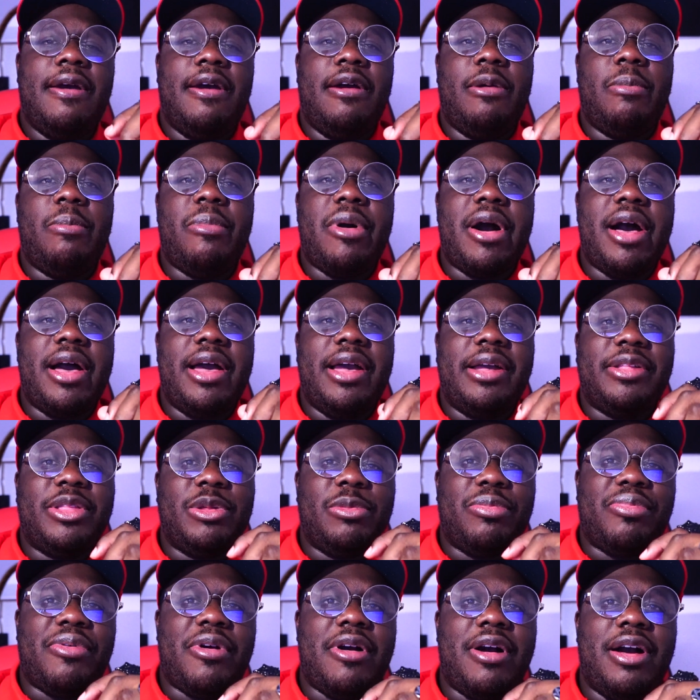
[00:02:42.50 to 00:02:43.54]
are buying
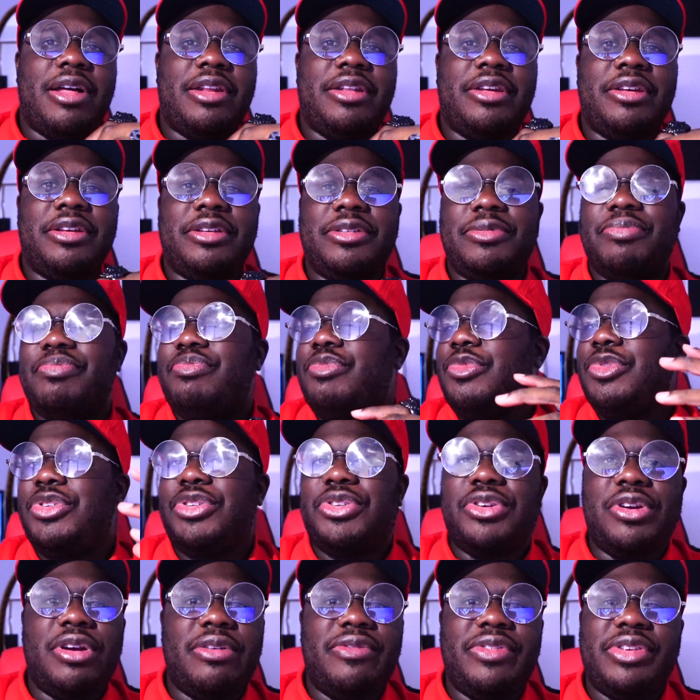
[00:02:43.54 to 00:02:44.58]
the product,
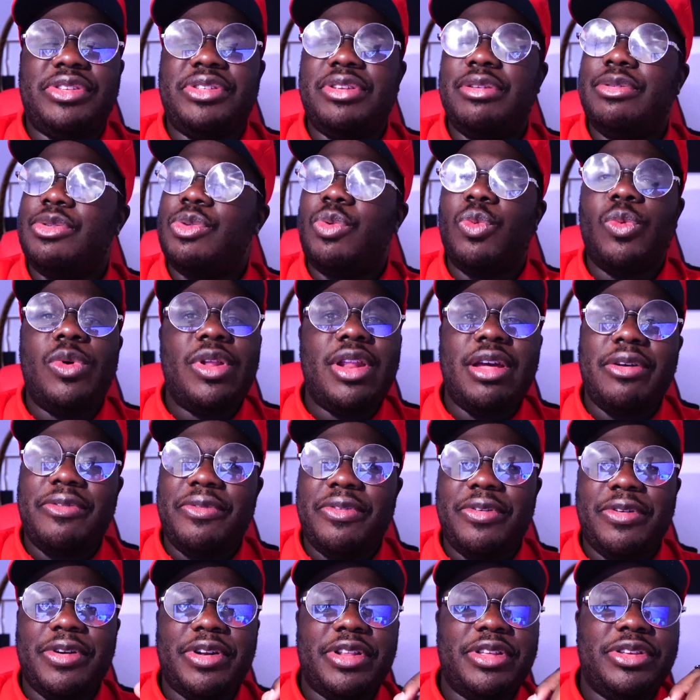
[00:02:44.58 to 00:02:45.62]
services,
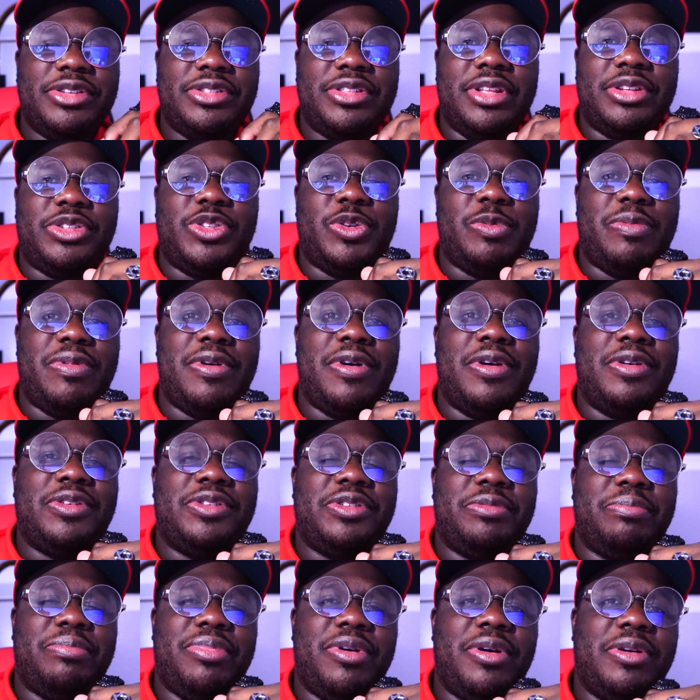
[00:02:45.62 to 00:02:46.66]
whatever it is that you're
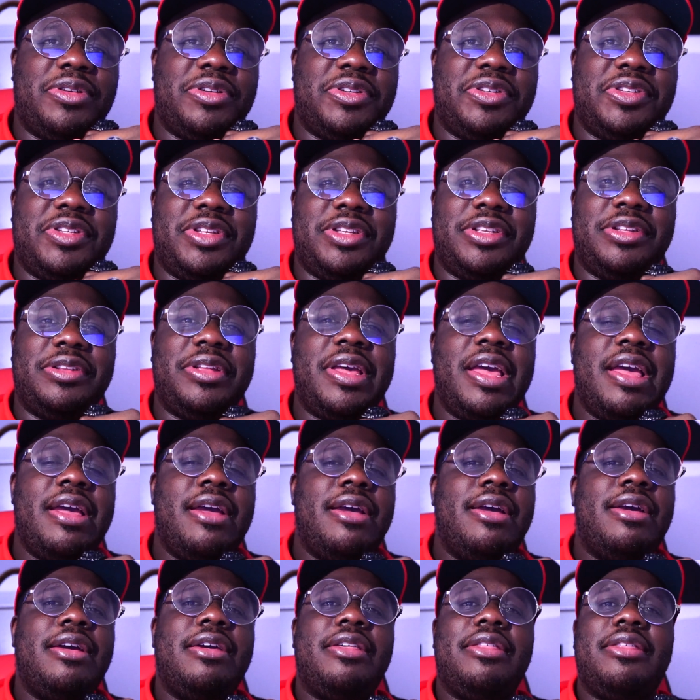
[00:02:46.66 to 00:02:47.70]
purchasing.
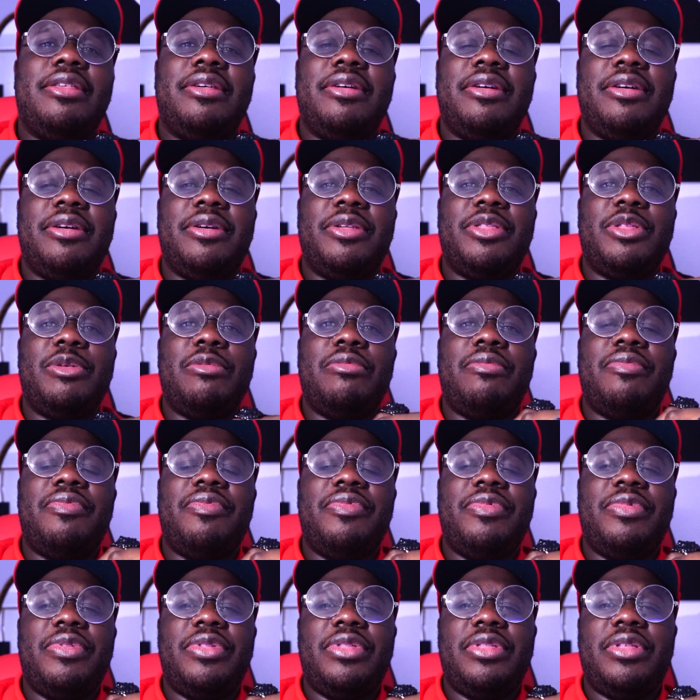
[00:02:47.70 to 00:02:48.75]
The
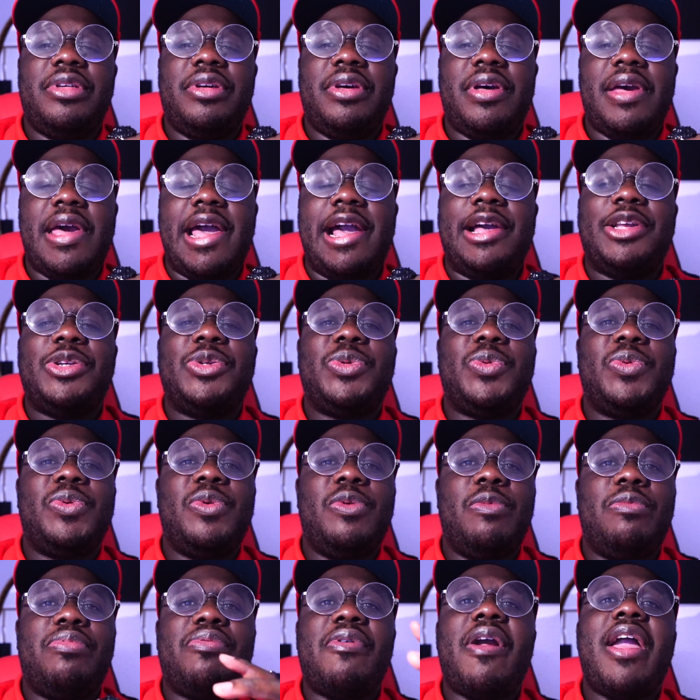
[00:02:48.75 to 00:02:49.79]

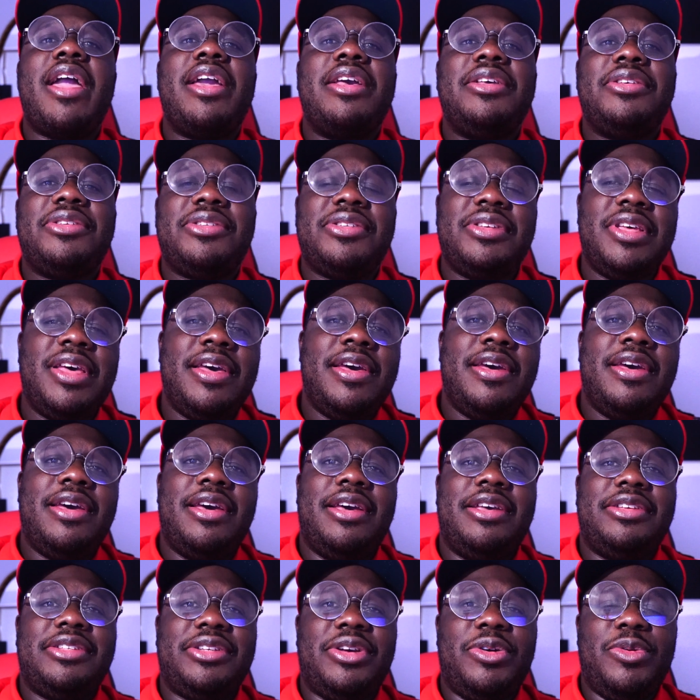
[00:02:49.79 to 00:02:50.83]
actual price
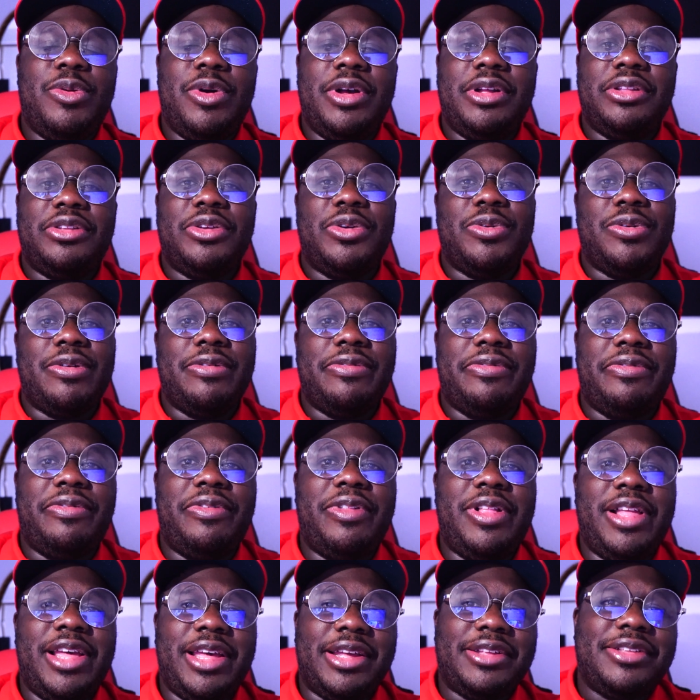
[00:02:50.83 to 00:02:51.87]
is going to
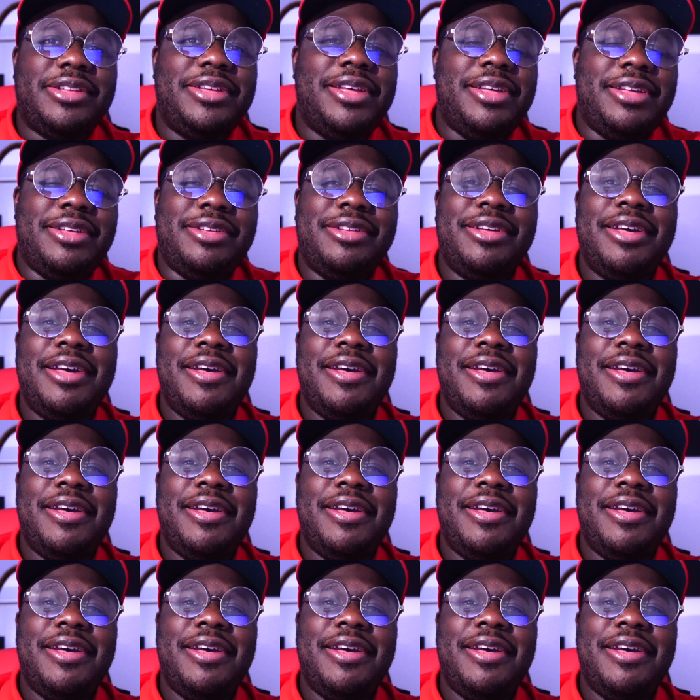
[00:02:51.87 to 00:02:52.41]
reflect